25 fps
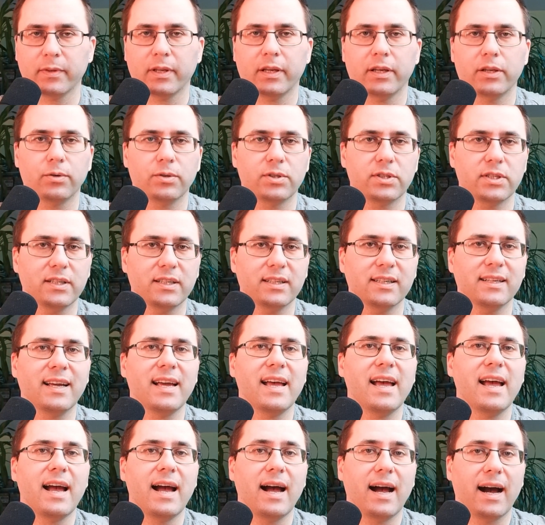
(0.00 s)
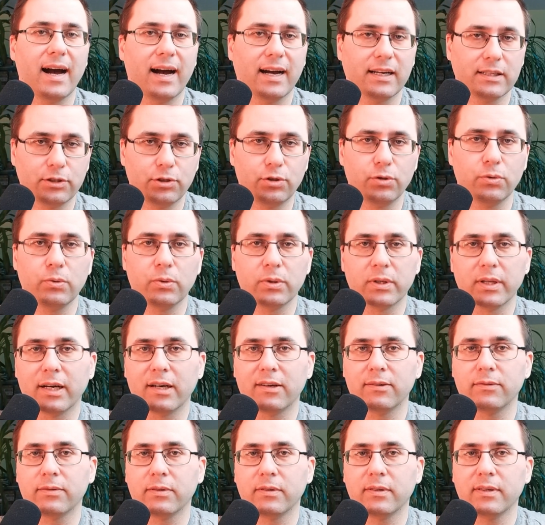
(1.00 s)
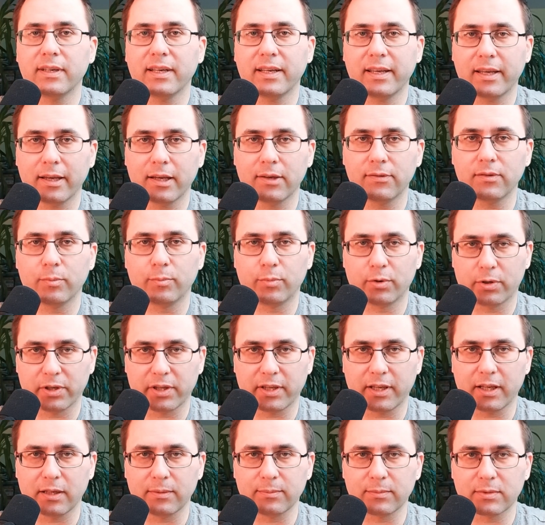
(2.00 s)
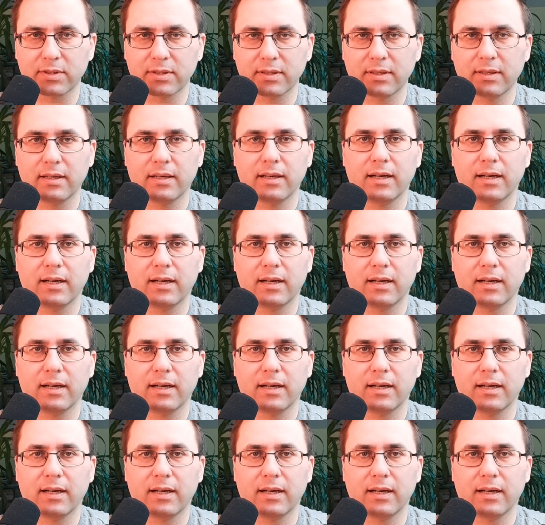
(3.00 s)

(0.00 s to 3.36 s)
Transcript: You see, I do love heavy board games,